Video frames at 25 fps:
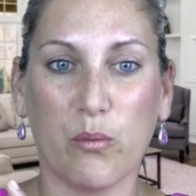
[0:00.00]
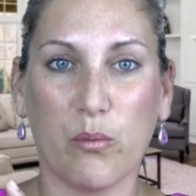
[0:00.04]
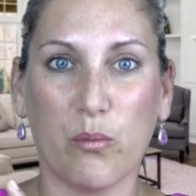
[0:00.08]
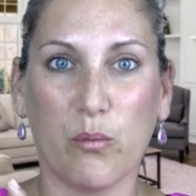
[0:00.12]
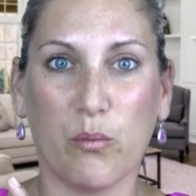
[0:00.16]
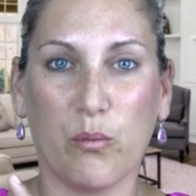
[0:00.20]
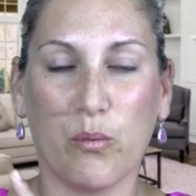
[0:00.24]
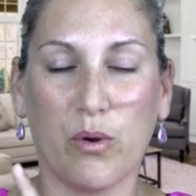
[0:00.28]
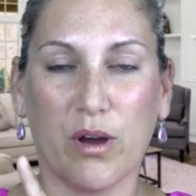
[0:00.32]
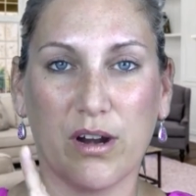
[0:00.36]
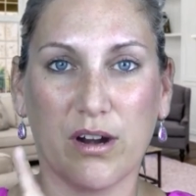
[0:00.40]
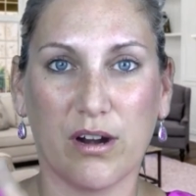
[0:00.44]

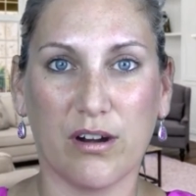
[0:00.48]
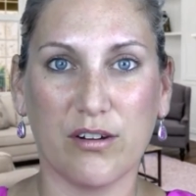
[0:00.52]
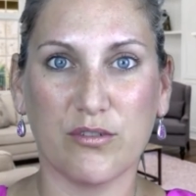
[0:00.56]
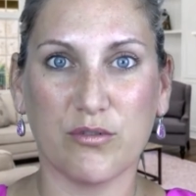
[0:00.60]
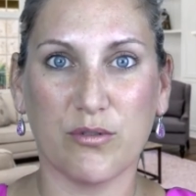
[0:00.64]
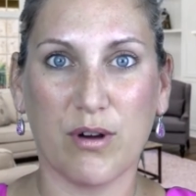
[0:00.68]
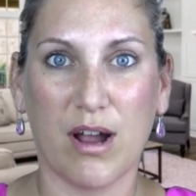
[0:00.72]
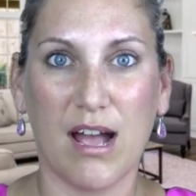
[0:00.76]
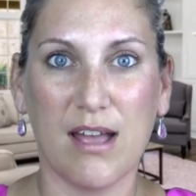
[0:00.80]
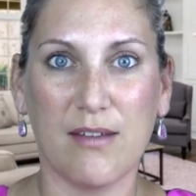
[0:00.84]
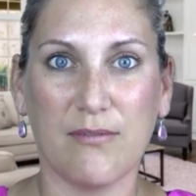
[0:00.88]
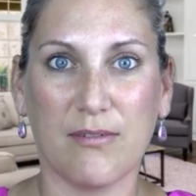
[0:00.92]
what are
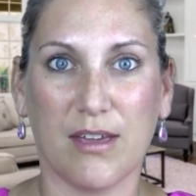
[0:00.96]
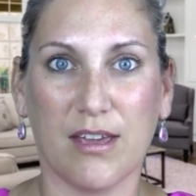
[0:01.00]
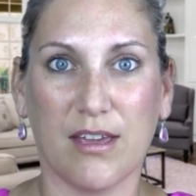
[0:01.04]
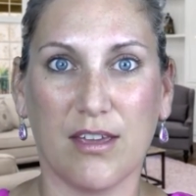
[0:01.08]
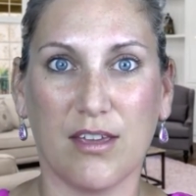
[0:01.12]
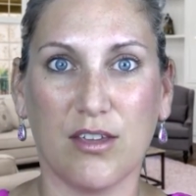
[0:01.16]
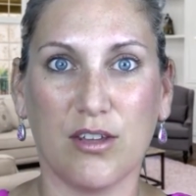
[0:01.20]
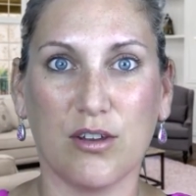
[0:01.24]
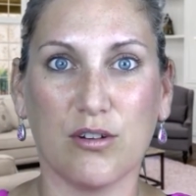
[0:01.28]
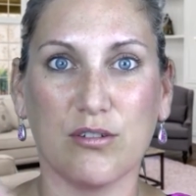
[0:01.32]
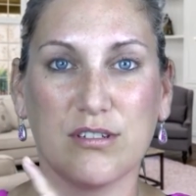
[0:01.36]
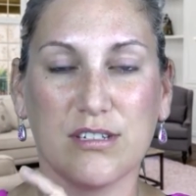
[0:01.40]

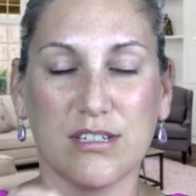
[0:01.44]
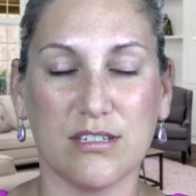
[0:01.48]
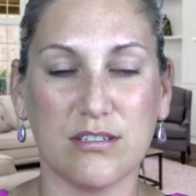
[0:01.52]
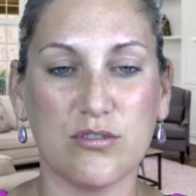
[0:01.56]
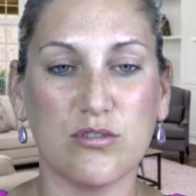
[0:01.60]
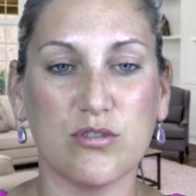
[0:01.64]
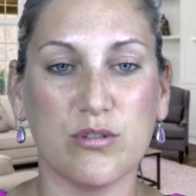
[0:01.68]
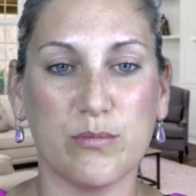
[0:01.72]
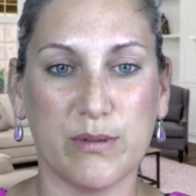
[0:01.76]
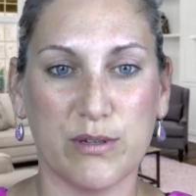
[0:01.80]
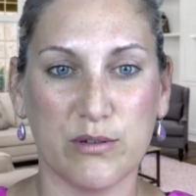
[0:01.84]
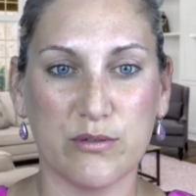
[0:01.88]
driving your
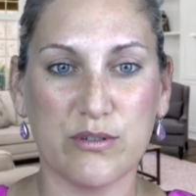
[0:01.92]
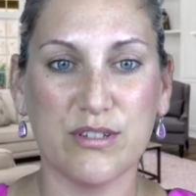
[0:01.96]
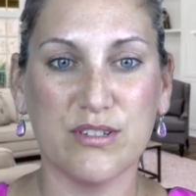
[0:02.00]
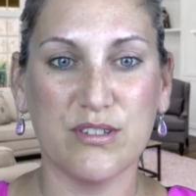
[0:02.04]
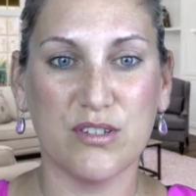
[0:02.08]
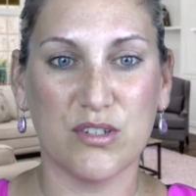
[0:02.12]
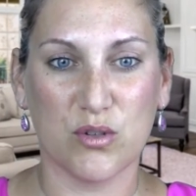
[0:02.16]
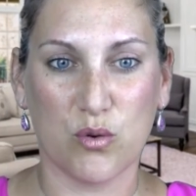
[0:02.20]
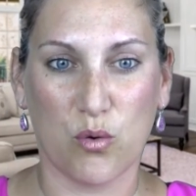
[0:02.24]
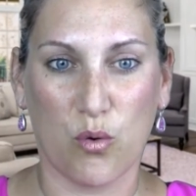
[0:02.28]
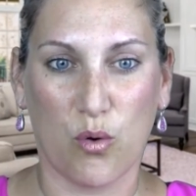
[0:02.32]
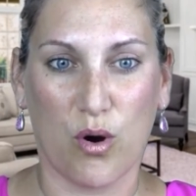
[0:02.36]
distribution
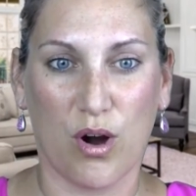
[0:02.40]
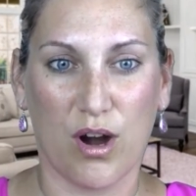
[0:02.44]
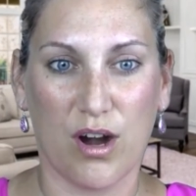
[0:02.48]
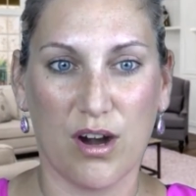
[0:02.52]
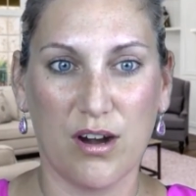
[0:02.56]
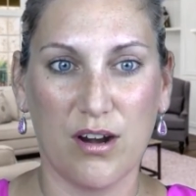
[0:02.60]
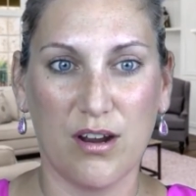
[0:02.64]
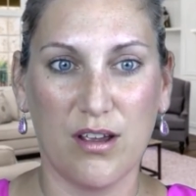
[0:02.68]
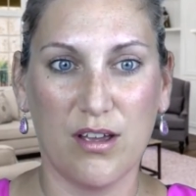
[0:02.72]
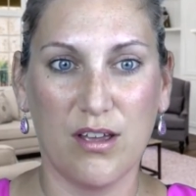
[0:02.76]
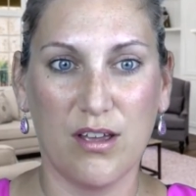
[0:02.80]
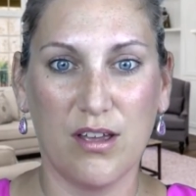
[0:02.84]

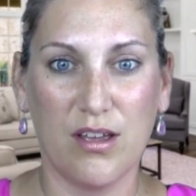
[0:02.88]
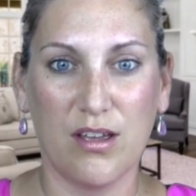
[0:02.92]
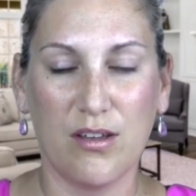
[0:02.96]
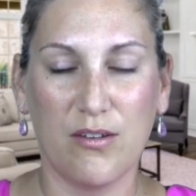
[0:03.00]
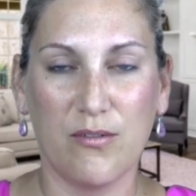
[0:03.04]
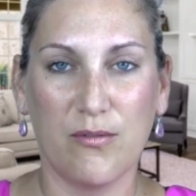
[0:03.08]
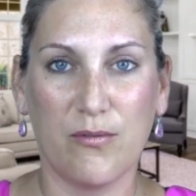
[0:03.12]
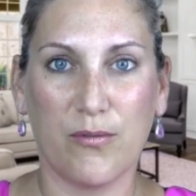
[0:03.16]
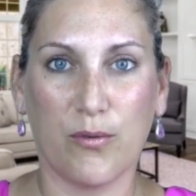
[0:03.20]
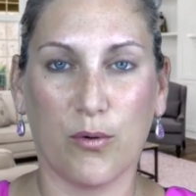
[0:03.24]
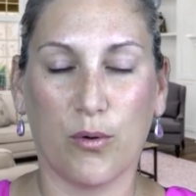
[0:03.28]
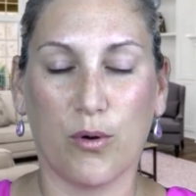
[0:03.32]
score
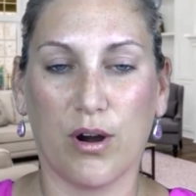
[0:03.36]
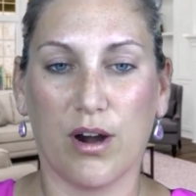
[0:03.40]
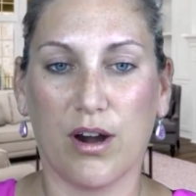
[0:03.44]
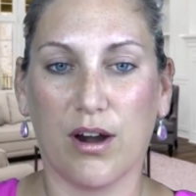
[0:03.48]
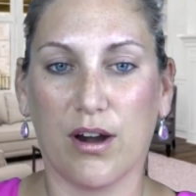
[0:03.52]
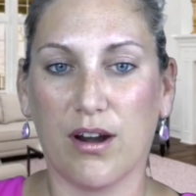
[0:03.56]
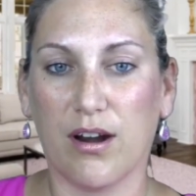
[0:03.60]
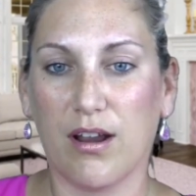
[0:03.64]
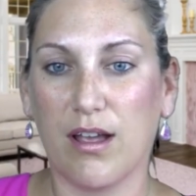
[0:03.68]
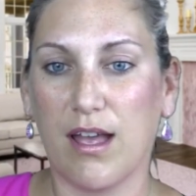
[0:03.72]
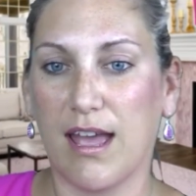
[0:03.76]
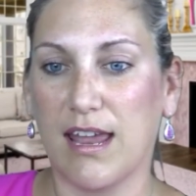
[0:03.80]

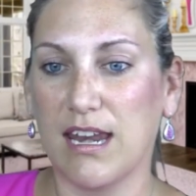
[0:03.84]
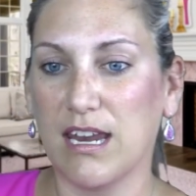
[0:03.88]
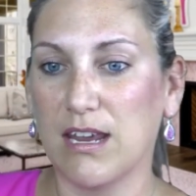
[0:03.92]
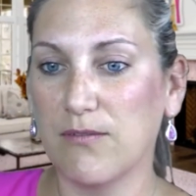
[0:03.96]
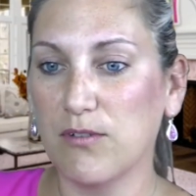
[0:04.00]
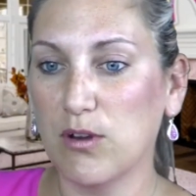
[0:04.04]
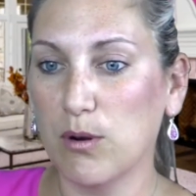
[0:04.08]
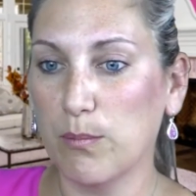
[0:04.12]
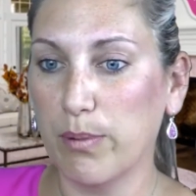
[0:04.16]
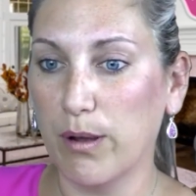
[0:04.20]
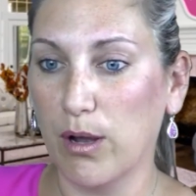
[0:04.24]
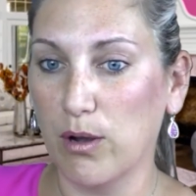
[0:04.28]
for any
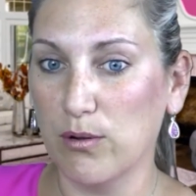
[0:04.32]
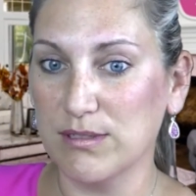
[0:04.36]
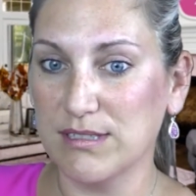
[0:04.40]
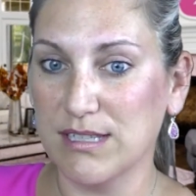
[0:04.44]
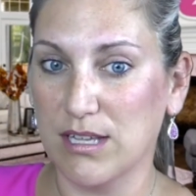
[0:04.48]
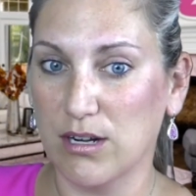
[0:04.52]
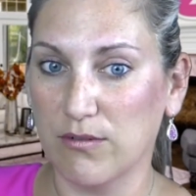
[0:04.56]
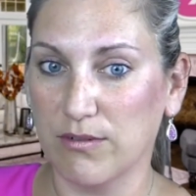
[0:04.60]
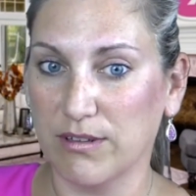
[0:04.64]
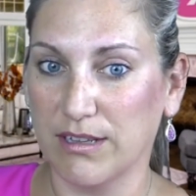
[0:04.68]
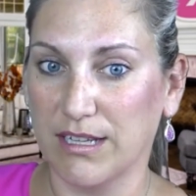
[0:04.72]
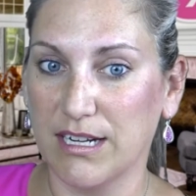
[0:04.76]
of your posts
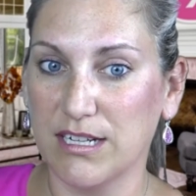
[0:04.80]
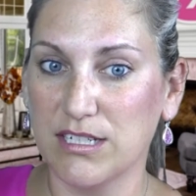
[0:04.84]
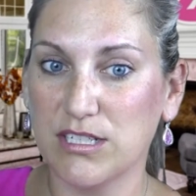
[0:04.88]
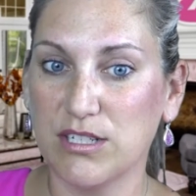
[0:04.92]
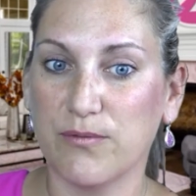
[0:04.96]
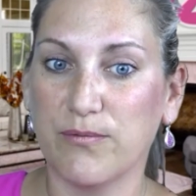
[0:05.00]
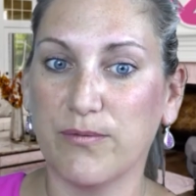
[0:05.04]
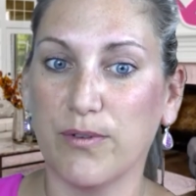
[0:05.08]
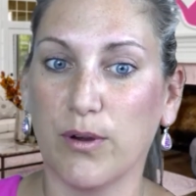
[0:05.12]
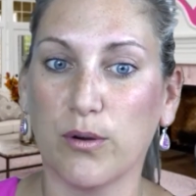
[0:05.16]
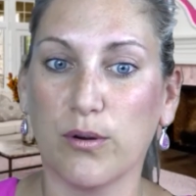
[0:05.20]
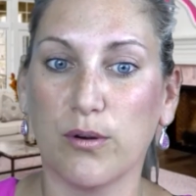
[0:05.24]
that are related
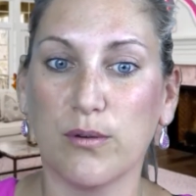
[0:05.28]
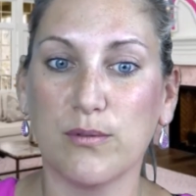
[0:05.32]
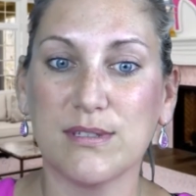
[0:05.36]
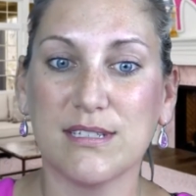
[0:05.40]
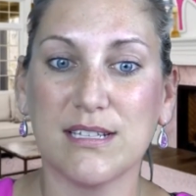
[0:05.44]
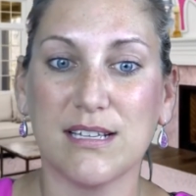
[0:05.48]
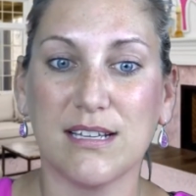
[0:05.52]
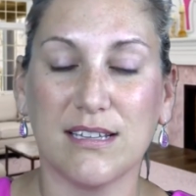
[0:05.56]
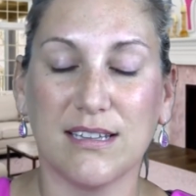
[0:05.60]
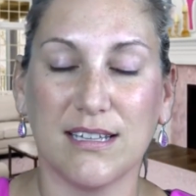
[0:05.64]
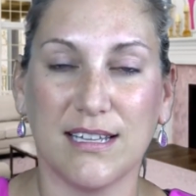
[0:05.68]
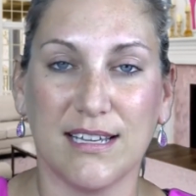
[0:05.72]
to
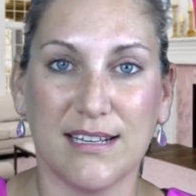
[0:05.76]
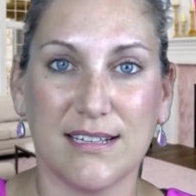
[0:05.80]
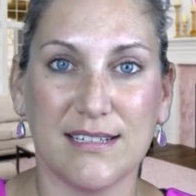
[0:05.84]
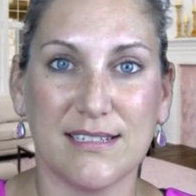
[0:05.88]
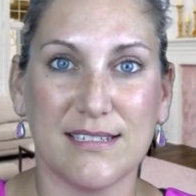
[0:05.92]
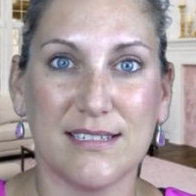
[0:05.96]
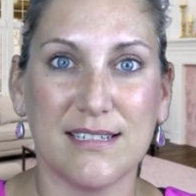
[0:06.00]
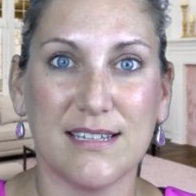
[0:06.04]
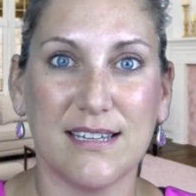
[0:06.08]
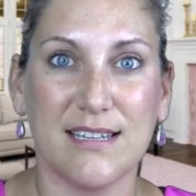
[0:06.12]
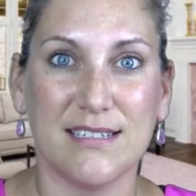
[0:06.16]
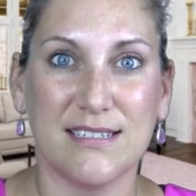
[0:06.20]
photos,
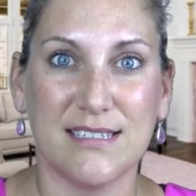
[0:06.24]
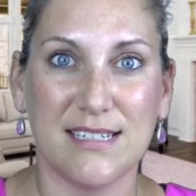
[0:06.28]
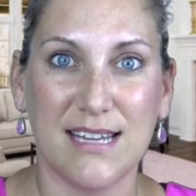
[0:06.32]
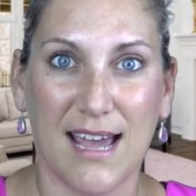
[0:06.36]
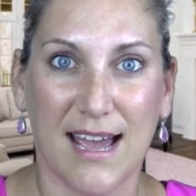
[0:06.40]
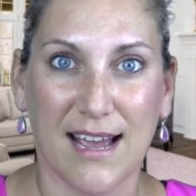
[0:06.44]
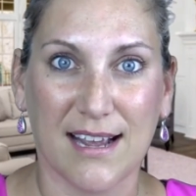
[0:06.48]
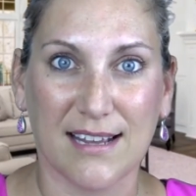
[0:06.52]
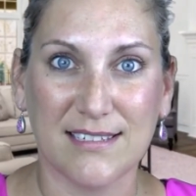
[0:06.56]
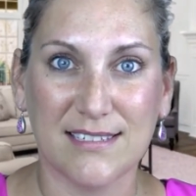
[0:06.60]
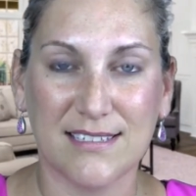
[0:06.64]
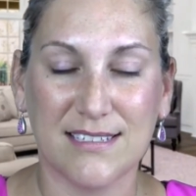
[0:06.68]
links, and
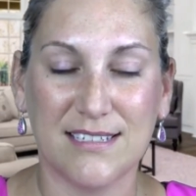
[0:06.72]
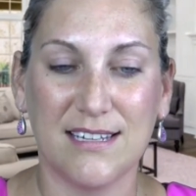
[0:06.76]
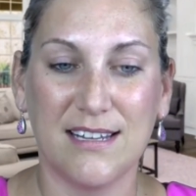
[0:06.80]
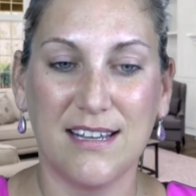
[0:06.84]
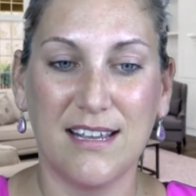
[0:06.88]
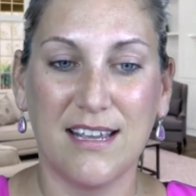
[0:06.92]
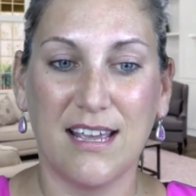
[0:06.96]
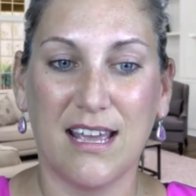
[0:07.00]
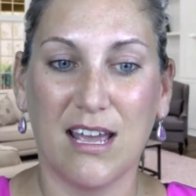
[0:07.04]
text.